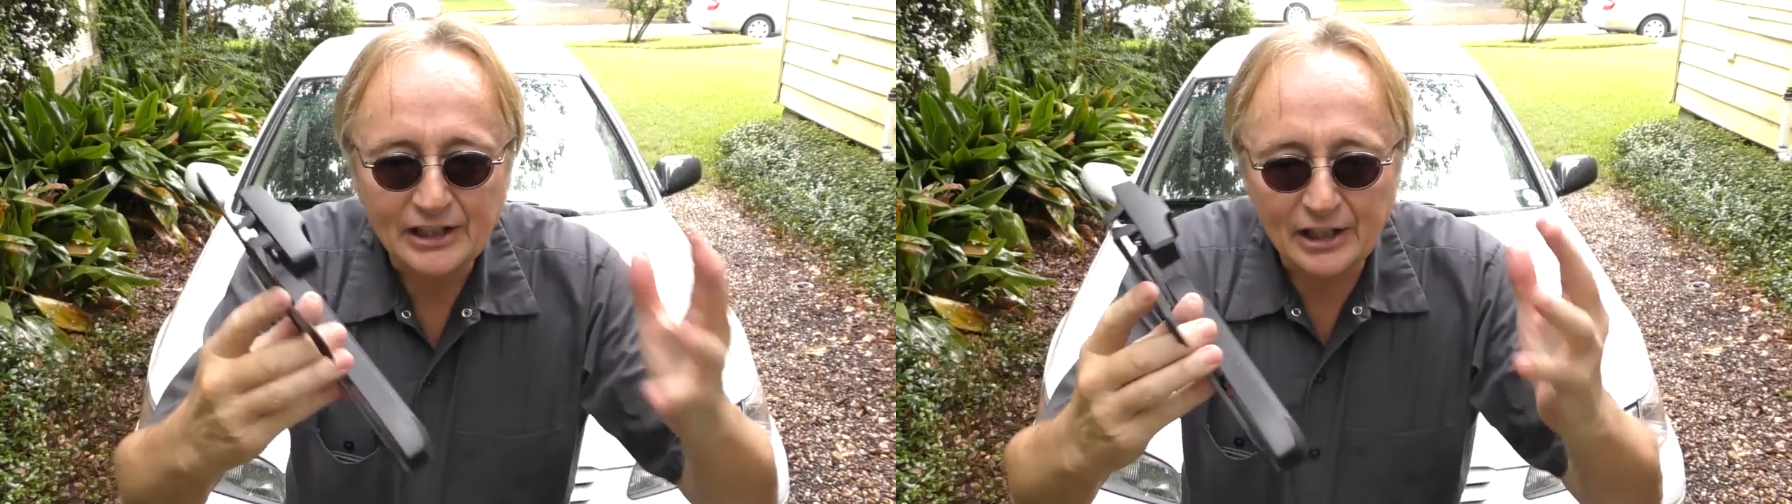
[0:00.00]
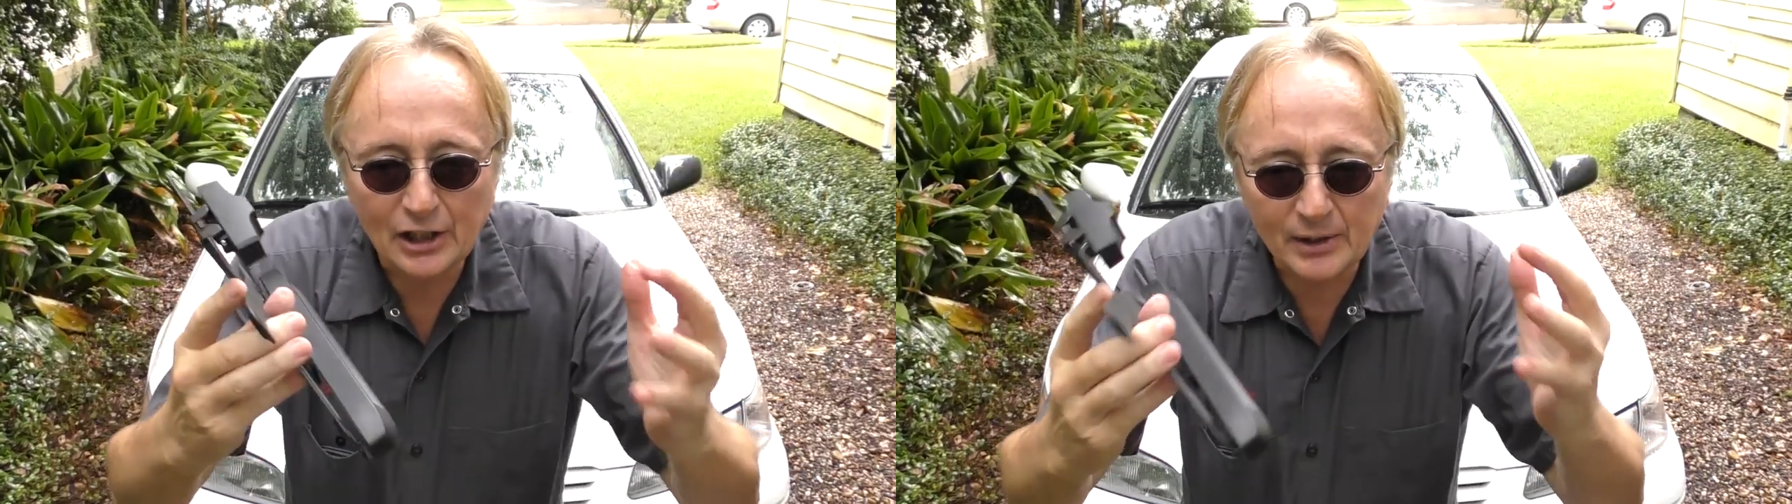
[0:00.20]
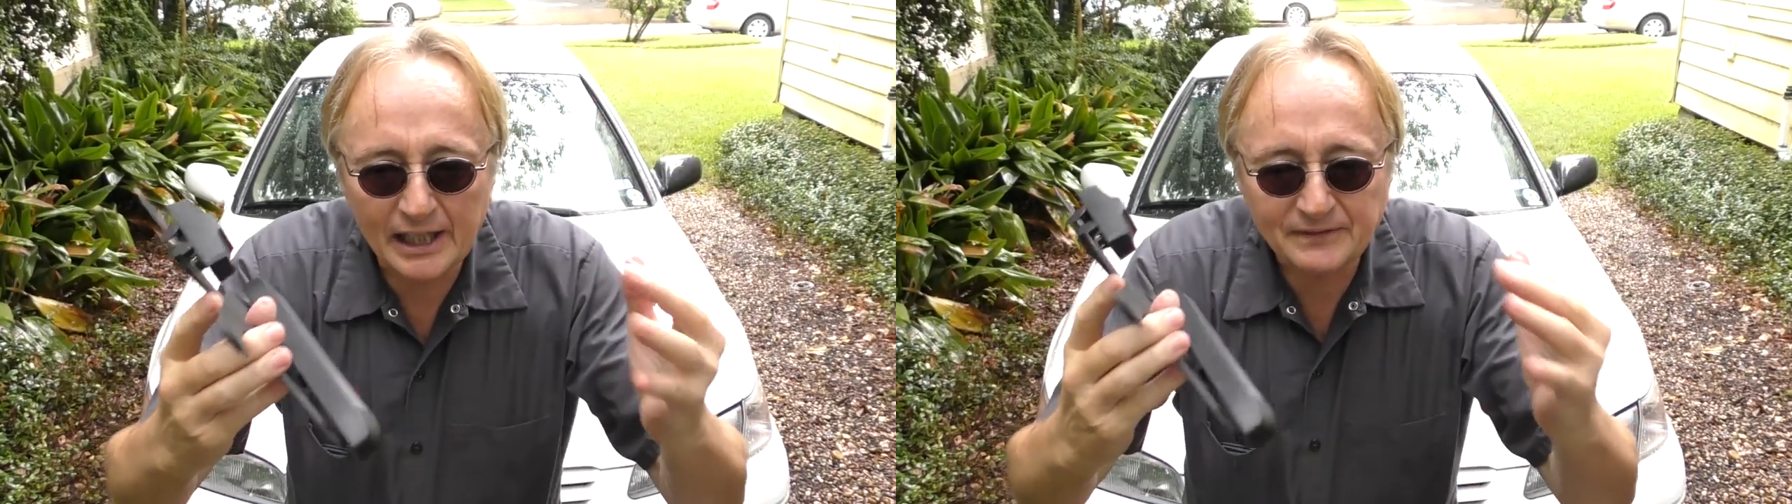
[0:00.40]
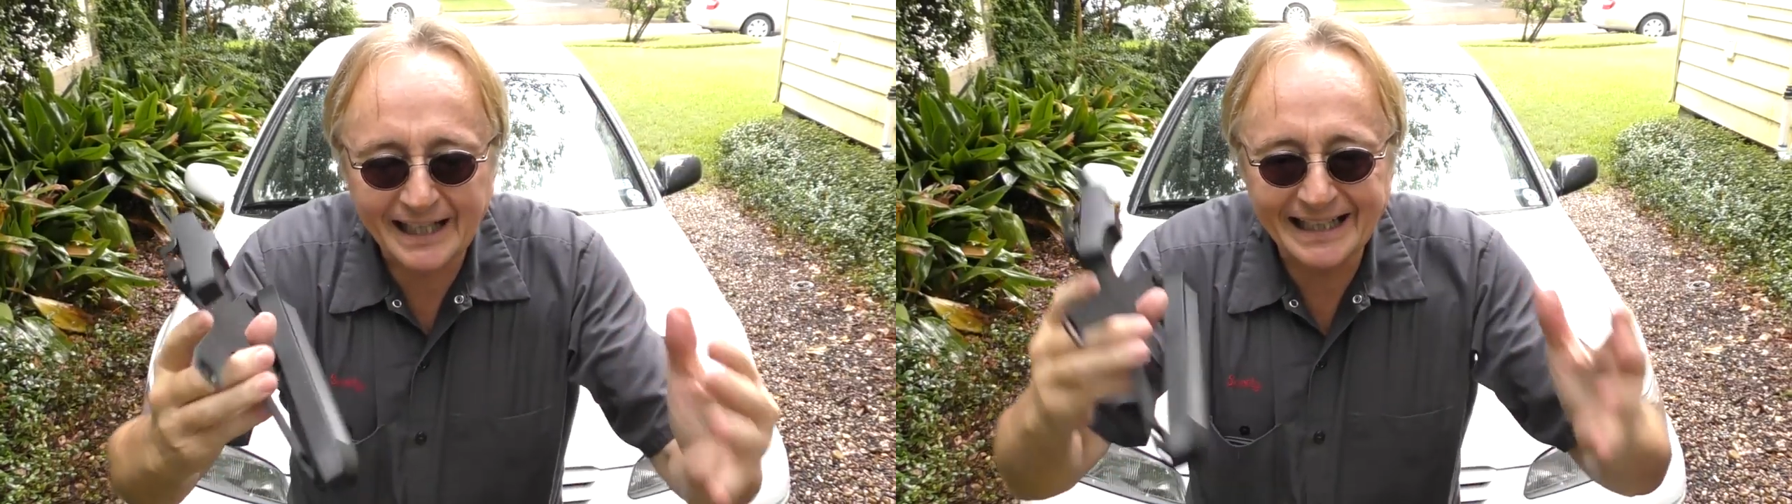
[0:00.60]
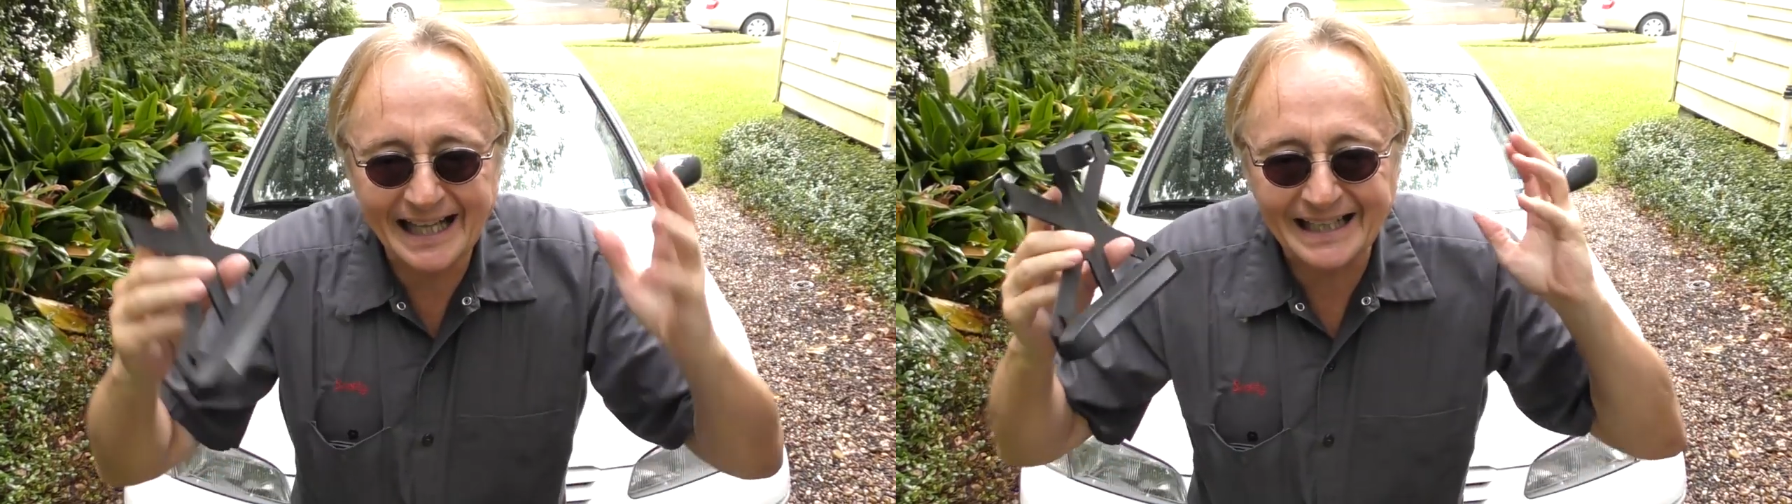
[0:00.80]
You don't have to
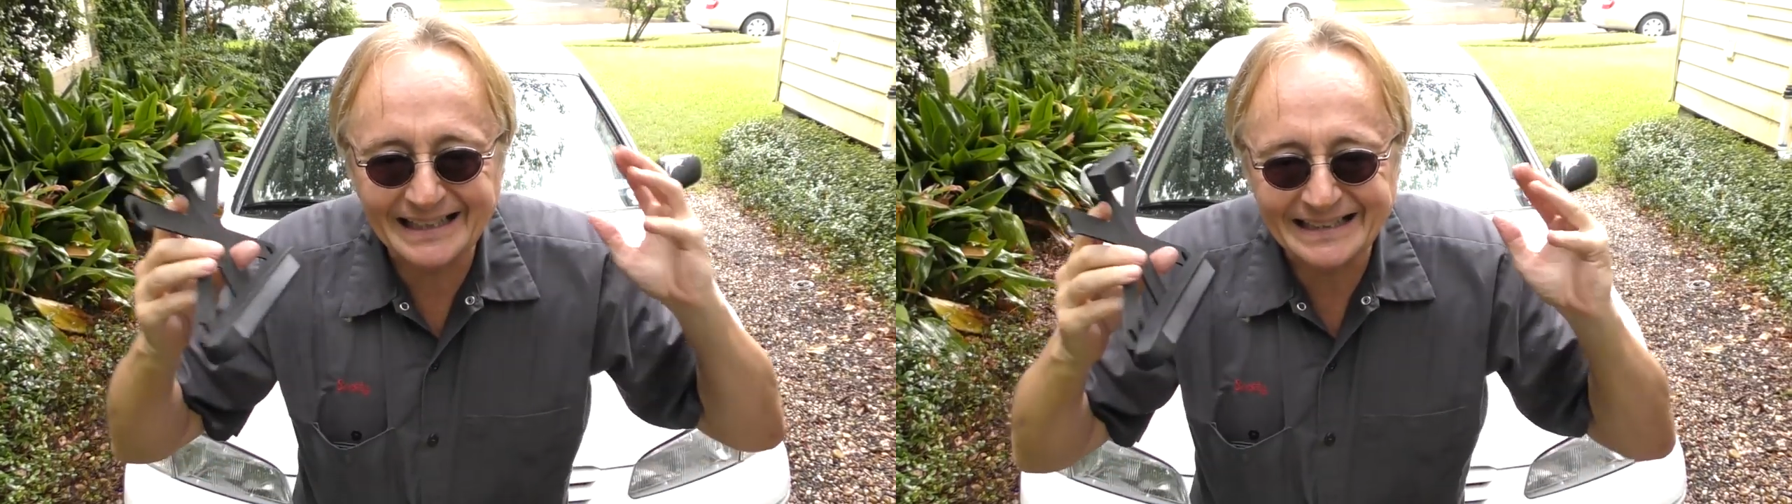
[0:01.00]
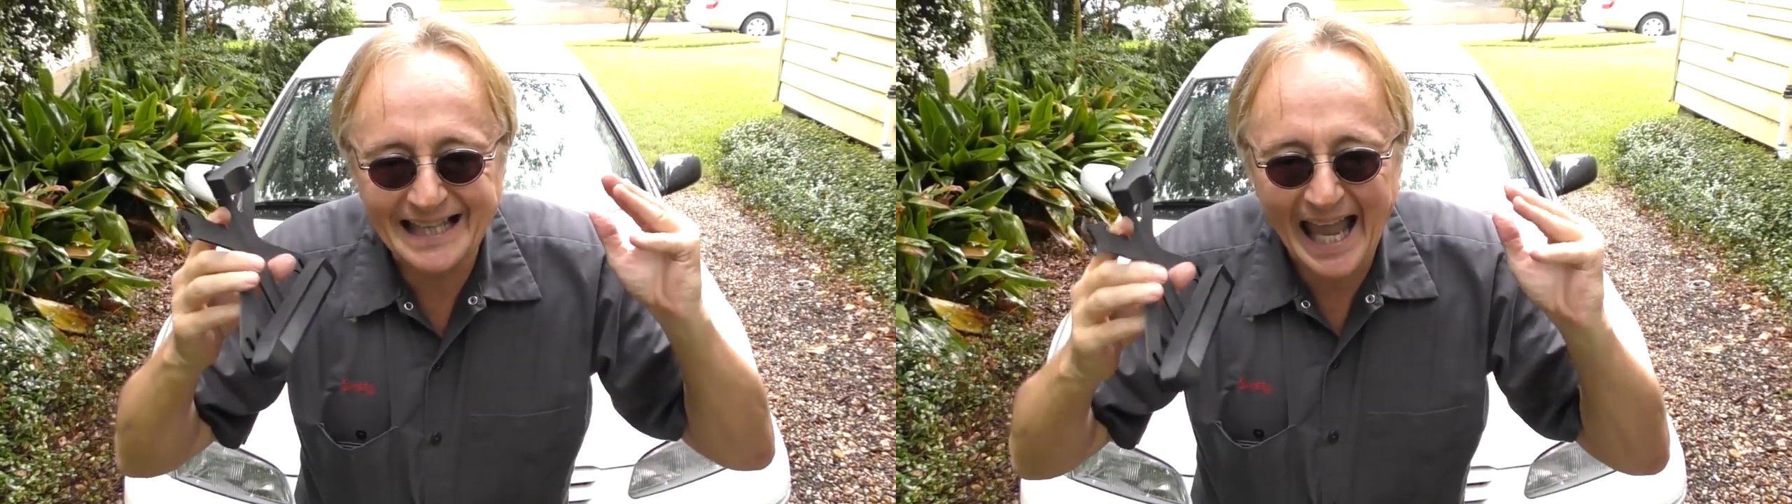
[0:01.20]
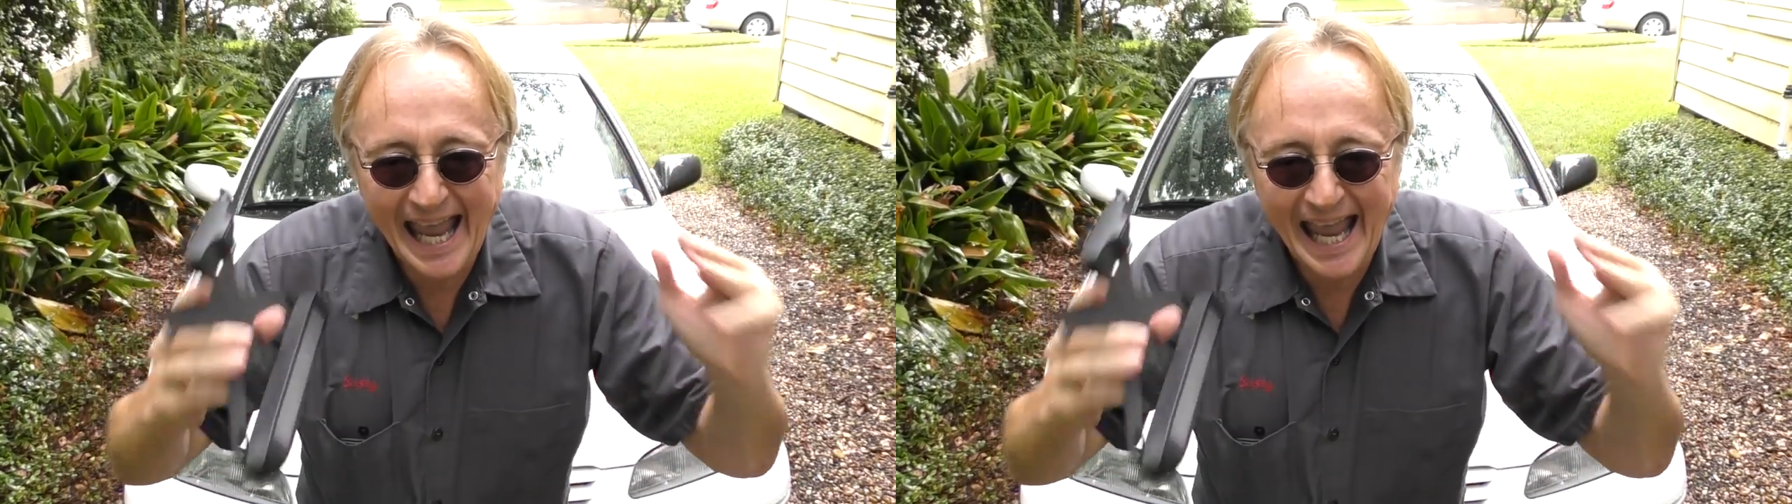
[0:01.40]
connect it to